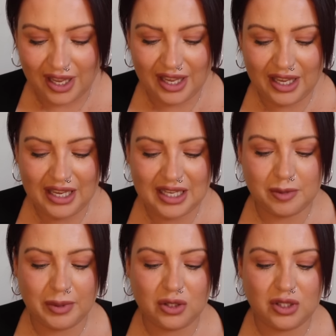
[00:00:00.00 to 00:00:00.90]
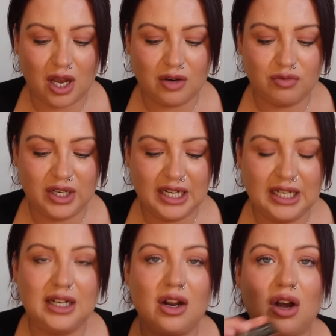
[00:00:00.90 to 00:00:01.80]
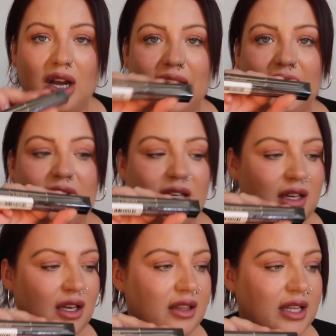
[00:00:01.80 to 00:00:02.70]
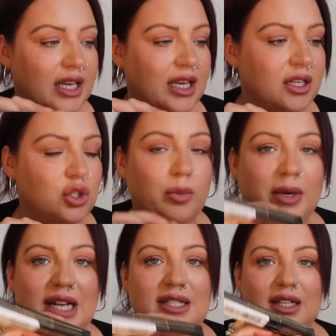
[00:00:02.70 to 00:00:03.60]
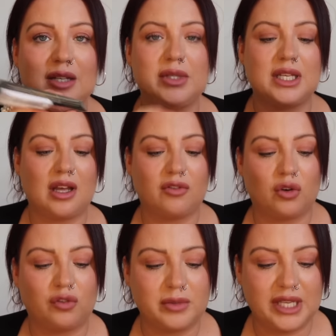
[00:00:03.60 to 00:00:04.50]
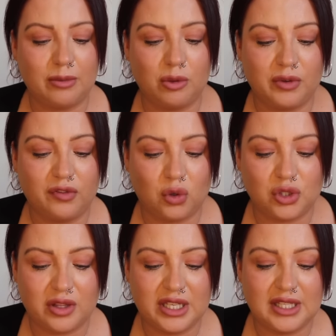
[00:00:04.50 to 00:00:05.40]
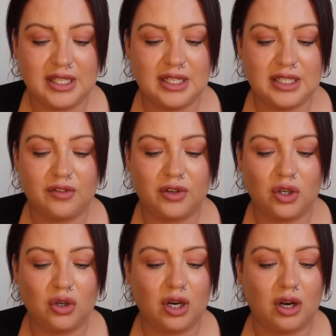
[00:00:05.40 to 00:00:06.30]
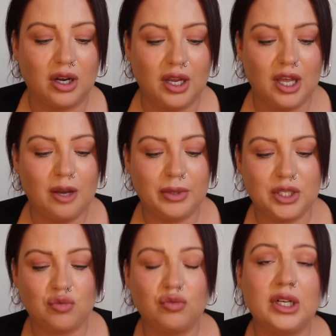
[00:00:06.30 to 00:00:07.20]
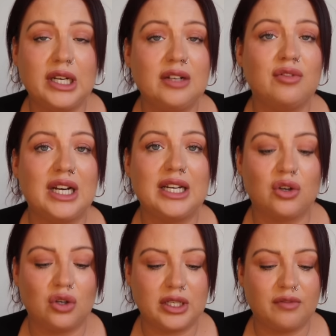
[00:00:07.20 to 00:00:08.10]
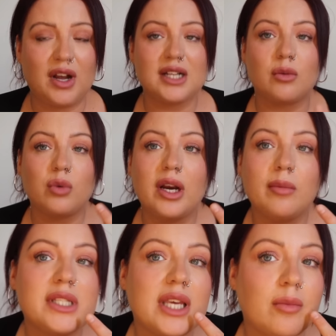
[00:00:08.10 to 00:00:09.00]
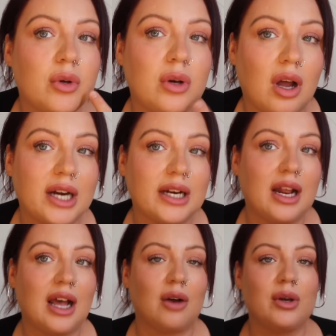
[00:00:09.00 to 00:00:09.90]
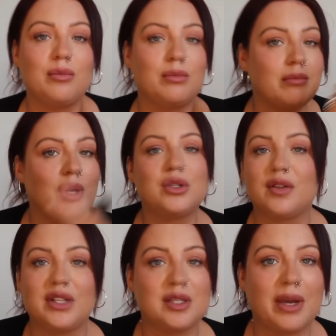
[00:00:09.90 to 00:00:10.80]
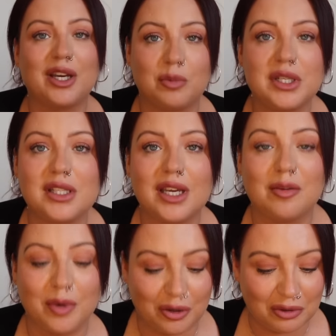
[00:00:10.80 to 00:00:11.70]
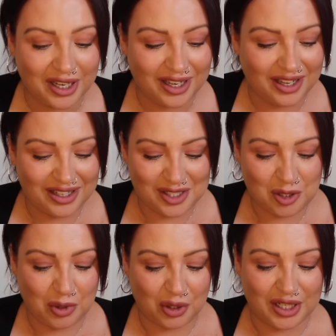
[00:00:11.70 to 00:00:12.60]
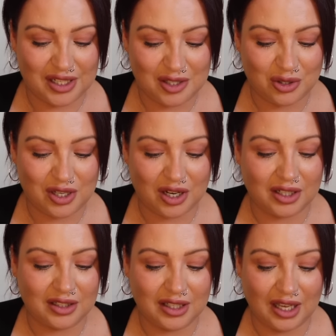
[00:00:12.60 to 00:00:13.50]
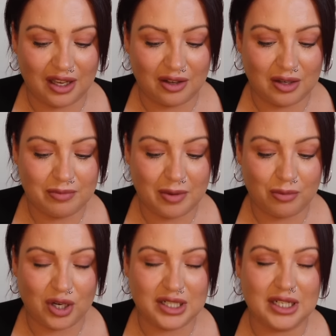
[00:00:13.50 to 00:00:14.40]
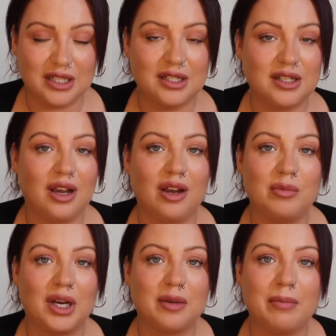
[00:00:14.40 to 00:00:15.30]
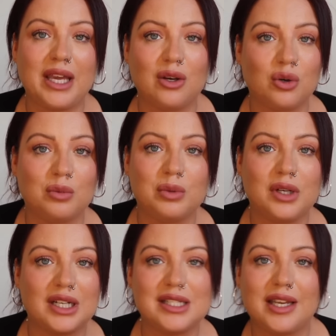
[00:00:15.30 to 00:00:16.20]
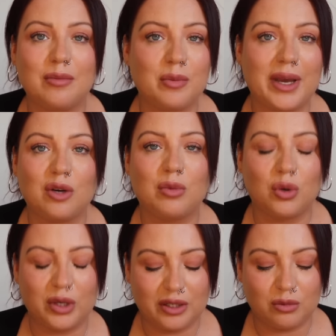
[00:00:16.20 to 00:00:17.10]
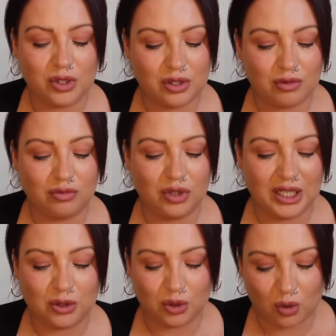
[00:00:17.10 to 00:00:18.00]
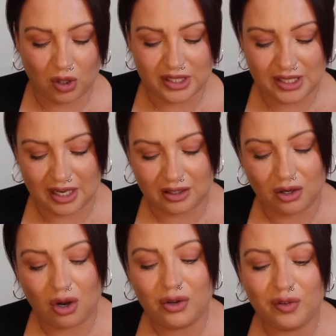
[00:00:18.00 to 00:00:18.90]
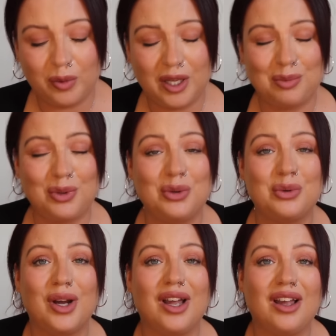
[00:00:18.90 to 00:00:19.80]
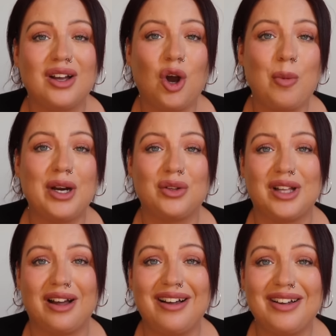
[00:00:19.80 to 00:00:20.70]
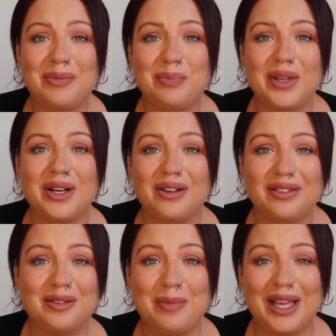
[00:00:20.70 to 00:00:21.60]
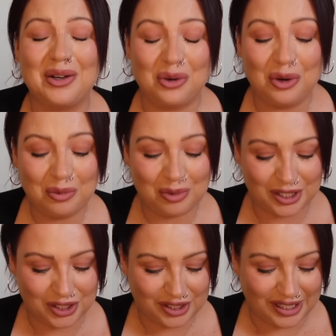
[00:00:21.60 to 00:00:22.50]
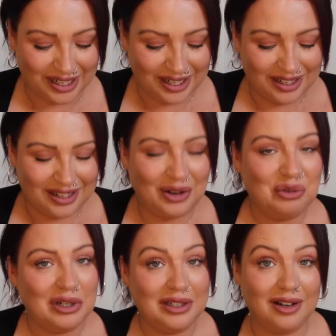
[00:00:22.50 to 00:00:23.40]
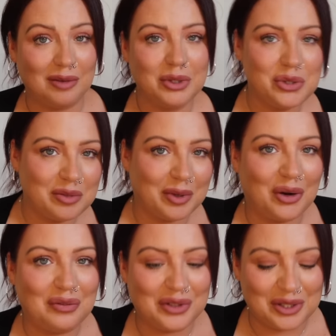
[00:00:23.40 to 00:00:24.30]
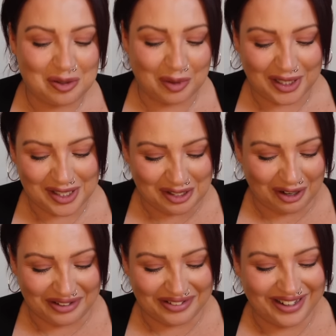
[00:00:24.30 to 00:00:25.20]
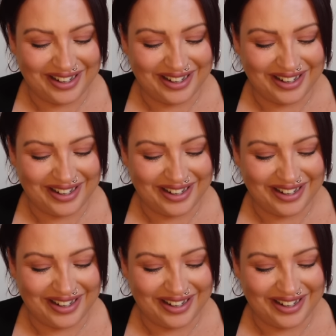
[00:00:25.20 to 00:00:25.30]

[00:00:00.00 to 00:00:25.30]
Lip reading: it is, because I really like the double-ended lipstick that I've got from TEMU before. So this is in a different colour, but it's really, really good. In fact, I'm wearing my TEMU liner now. Most of this makeup is TEMU, to be honest. Because I, yeah, remember I did like a makeup, like a TEMU makeup haul, and it was really good quality. I had a lot of people comment on that, you know, the makeup, which that really like boosted my confidence a bit. So,